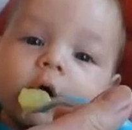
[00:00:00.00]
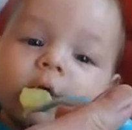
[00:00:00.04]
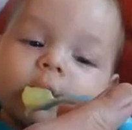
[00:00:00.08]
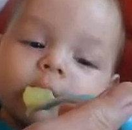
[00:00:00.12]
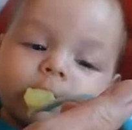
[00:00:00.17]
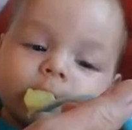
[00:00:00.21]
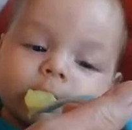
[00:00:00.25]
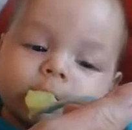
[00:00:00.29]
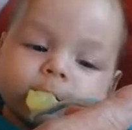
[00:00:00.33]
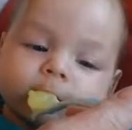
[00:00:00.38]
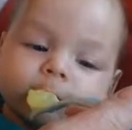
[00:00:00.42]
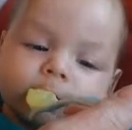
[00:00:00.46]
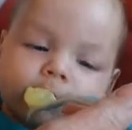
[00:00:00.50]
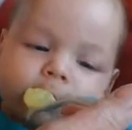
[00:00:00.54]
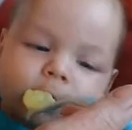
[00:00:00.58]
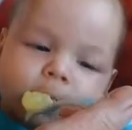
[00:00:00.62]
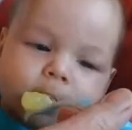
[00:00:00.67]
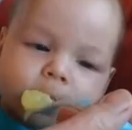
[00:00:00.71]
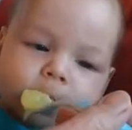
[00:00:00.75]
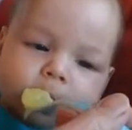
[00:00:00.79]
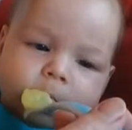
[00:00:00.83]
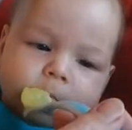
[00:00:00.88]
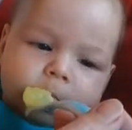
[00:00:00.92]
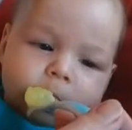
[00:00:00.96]
Now I
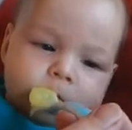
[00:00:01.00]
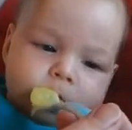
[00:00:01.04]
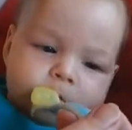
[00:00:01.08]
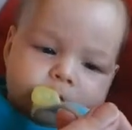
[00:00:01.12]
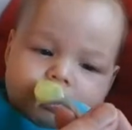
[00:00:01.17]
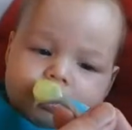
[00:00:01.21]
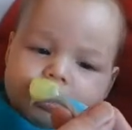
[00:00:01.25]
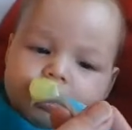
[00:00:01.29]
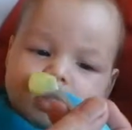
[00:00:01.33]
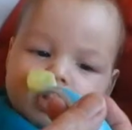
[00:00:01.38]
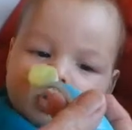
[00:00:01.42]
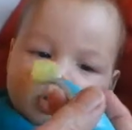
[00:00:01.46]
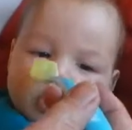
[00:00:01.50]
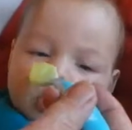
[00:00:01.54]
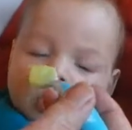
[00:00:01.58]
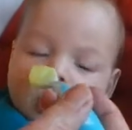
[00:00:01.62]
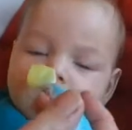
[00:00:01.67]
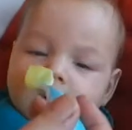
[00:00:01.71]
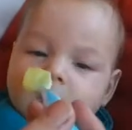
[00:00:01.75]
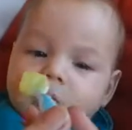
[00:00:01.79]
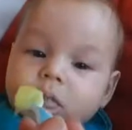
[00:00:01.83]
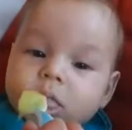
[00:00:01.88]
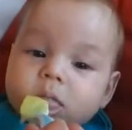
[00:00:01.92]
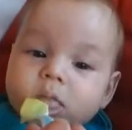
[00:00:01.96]
started
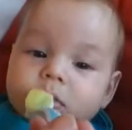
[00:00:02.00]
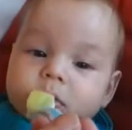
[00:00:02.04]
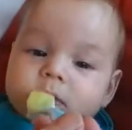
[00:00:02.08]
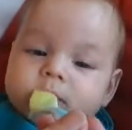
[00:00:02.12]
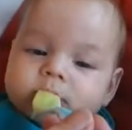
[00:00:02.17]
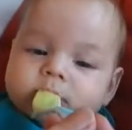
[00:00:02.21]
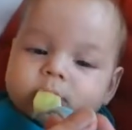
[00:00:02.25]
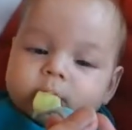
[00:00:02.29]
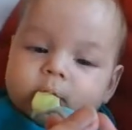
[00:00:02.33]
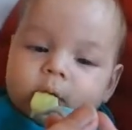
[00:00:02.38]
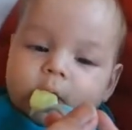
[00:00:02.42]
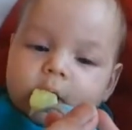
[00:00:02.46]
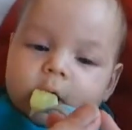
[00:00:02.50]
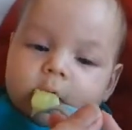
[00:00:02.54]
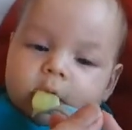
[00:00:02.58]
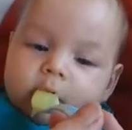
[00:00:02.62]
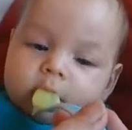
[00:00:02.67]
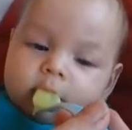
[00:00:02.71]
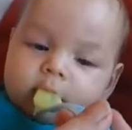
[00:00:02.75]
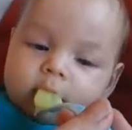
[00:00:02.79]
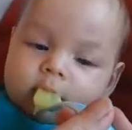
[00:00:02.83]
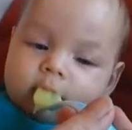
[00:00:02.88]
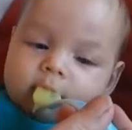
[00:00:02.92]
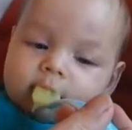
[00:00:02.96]
solids around about
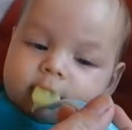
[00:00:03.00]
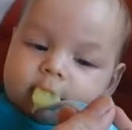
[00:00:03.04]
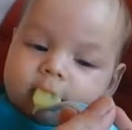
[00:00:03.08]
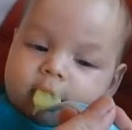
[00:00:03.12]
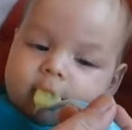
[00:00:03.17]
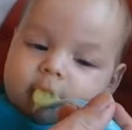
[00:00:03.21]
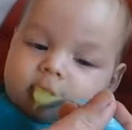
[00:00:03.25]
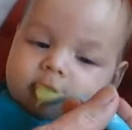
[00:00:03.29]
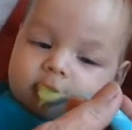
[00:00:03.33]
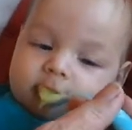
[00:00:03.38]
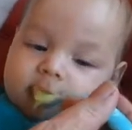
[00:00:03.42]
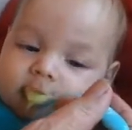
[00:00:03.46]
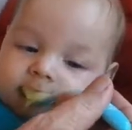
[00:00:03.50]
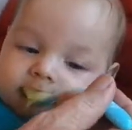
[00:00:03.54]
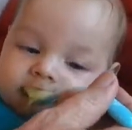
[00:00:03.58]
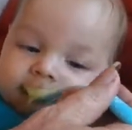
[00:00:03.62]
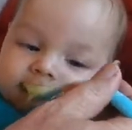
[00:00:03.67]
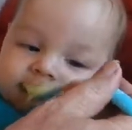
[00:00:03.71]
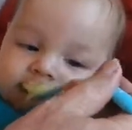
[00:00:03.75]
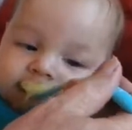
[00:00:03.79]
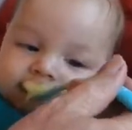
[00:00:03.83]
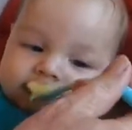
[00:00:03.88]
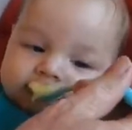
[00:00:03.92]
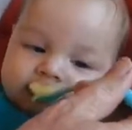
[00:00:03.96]
4.5 months. There's
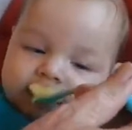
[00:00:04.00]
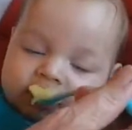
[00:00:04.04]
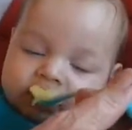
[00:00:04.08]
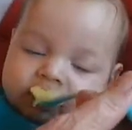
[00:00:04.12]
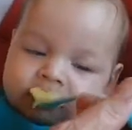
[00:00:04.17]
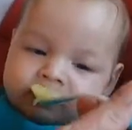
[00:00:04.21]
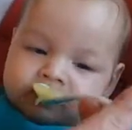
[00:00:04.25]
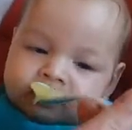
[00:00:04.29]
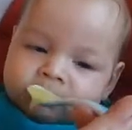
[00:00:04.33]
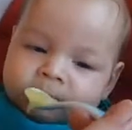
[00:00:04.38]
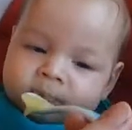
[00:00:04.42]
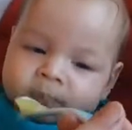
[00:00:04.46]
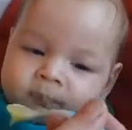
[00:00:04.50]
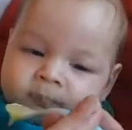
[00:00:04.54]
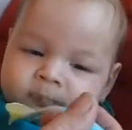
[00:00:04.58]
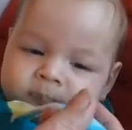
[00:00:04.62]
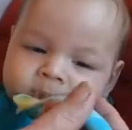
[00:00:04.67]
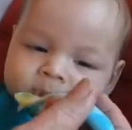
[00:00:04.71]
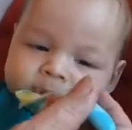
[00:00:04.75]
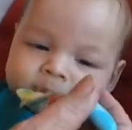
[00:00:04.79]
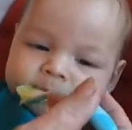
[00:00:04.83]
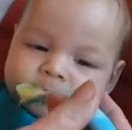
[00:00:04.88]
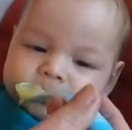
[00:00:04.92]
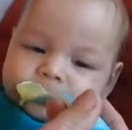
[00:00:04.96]
always different
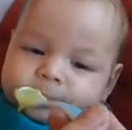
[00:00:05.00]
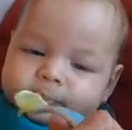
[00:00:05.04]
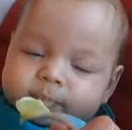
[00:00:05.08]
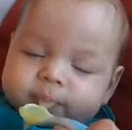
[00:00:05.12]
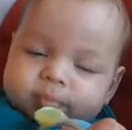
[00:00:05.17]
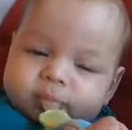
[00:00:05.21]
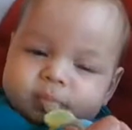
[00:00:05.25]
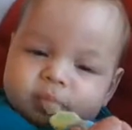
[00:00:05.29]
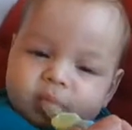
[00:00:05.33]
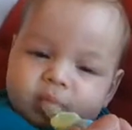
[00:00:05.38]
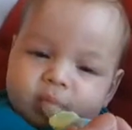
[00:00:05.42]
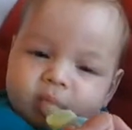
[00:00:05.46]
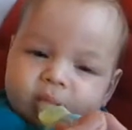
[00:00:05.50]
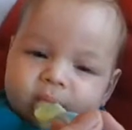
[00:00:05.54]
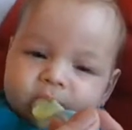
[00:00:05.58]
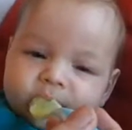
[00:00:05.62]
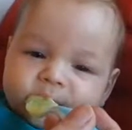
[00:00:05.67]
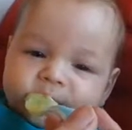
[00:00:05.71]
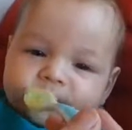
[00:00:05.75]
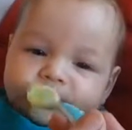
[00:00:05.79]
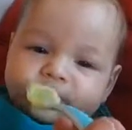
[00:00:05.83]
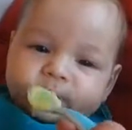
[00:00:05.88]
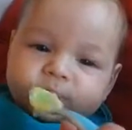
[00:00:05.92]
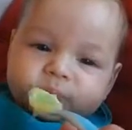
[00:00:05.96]
ideas of when
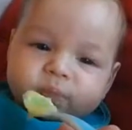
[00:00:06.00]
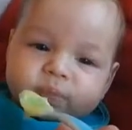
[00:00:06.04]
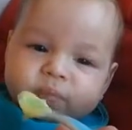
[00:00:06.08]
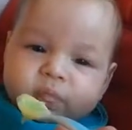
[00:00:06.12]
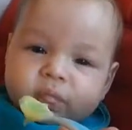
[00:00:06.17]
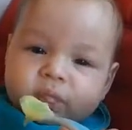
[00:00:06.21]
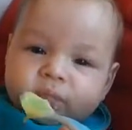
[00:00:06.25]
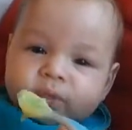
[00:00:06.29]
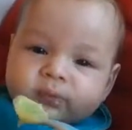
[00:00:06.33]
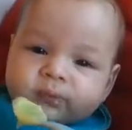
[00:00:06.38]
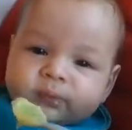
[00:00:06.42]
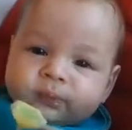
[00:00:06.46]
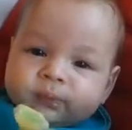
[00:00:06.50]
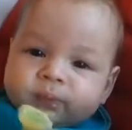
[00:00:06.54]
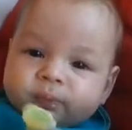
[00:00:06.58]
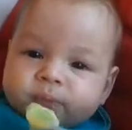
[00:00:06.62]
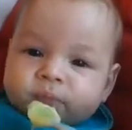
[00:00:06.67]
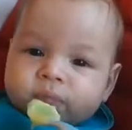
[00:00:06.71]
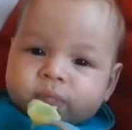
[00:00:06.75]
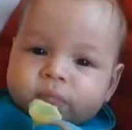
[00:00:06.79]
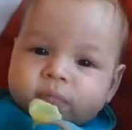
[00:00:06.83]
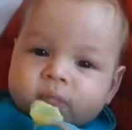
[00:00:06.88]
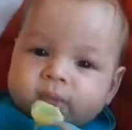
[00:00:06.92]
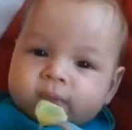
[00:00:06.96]
to start. It used to
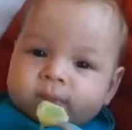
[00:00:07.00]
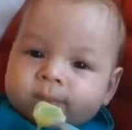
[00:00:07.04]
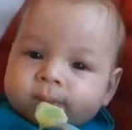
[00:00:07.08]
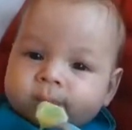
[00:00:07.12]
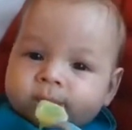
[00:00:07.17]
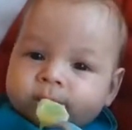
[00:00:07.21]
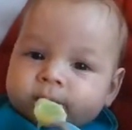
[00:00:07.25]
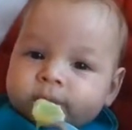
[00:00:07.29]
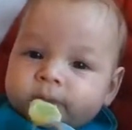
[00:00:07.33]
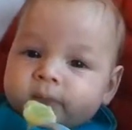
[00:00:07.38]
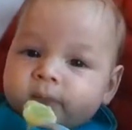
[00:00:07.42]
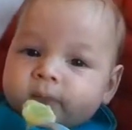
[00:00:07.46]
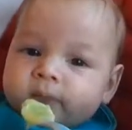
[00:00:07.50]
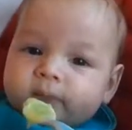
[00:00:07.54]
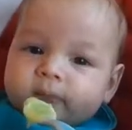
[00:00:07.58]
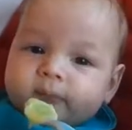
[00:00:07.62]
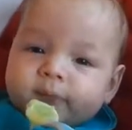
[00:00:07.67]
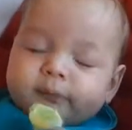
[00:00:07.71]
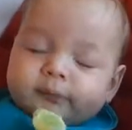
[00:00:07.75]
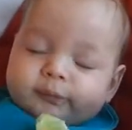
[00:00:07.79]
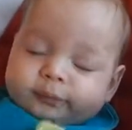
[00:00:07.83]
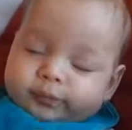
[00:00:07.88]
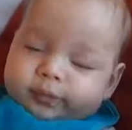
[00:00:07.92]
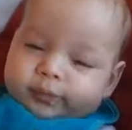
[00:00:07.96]
be 6 months, and
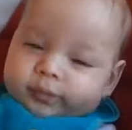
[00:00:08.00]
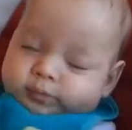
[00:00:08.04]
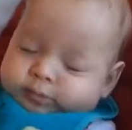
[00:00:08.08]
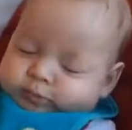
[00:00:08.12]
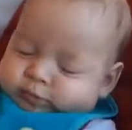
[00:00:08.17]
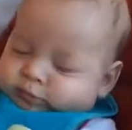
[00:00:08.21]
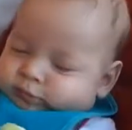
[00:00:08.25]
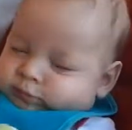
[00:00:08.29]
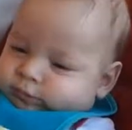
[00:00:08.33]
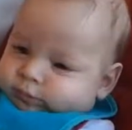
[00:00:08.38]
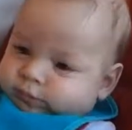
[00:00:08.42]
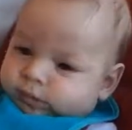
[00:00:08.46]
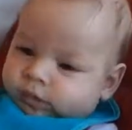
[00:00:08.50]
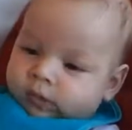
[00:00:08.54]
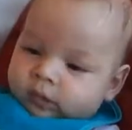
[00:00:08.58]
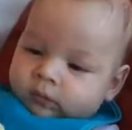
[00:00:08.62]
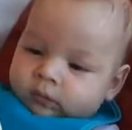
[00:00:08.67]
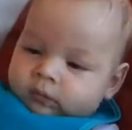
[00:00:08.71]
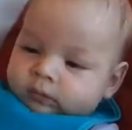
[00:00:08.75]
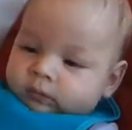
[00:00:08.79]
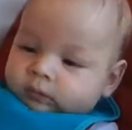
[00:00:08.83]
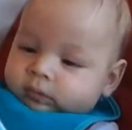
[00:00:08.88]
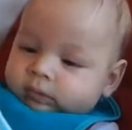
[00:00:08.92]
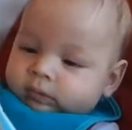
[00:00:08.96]
then was 3
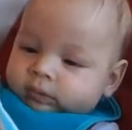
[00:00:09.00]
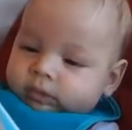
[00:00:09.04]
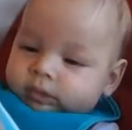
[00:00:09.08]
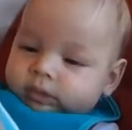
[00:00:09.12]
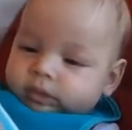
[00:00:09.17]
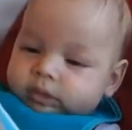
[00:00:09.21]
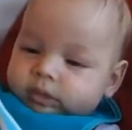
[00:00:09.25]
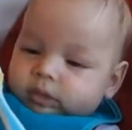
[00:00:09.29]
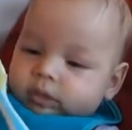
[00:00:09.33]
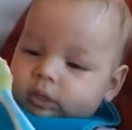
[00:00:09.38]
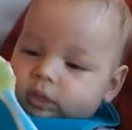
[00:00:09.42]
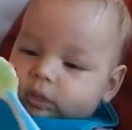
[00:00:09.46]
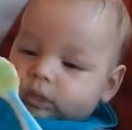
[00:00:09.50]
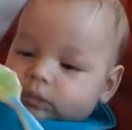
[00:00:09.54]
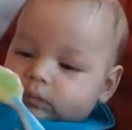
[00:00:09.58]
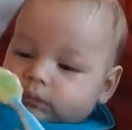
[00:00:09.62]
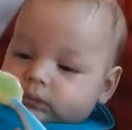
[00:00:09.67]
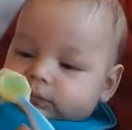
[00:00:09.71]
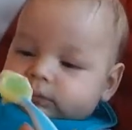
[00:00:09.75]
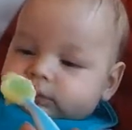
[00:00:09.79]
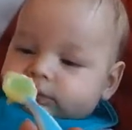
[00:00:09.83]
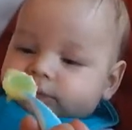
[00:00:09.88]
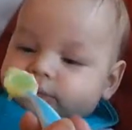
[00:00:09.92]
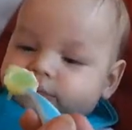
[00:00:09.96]
months, and then
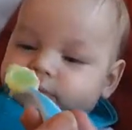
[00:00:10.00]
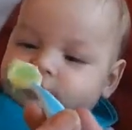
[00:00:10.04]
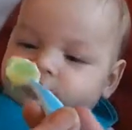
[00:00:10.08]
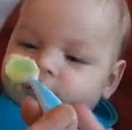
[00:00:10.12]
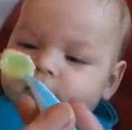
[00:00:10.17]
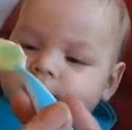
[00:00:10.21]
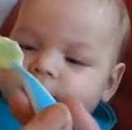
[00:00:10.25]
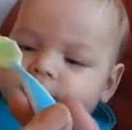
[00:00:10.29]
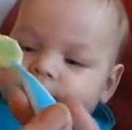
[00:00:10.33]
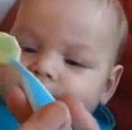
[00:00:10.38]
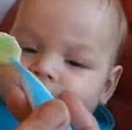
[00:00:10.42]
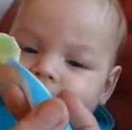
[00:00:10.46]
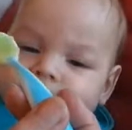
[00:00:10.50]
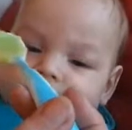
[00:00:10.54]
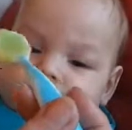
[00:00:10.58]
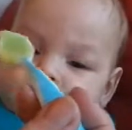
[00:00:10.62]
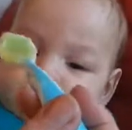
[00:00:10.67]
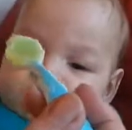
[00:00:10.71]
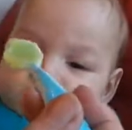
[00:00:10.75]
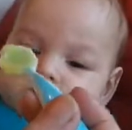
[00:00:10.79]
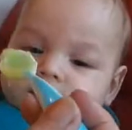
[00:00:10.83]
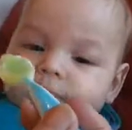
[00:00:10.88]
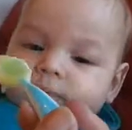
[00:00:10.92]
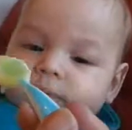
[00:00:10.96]
4. Now the new
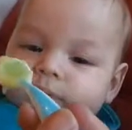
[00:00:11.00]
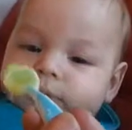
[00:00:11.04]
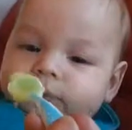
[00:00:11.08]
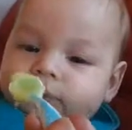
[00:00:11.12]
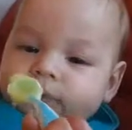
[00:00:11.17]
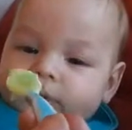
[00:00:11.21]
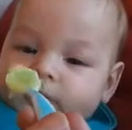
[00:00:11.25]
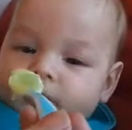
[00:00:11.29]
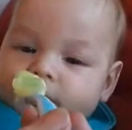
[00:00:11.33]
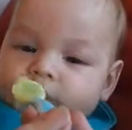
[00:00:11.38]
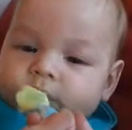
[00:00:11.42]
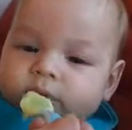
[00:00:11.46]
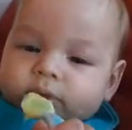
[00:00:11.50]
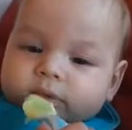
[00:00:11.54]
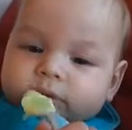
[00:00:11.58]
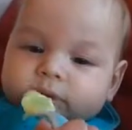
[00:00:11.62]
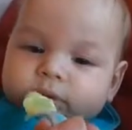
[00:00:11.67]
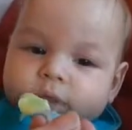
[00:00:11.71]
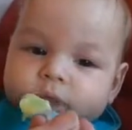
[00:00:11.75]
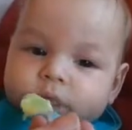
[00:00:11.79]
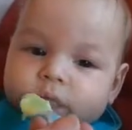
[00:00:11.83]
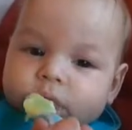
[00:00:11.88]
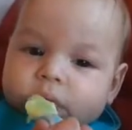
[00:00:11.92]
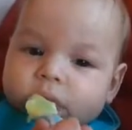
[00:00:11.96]
thing is that it's 4
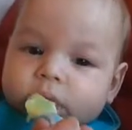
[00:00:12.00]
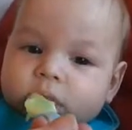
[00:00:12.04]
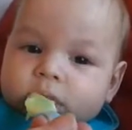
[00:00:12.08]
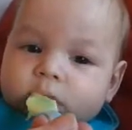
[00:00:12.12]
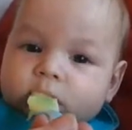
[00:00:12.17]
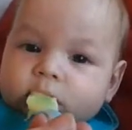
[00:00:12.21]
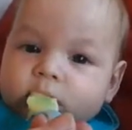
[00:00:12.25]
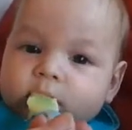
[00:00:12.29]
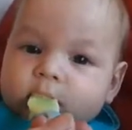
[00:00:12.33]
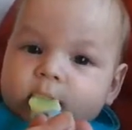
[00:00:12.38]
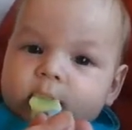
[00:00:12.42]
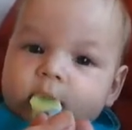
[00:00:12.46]
months.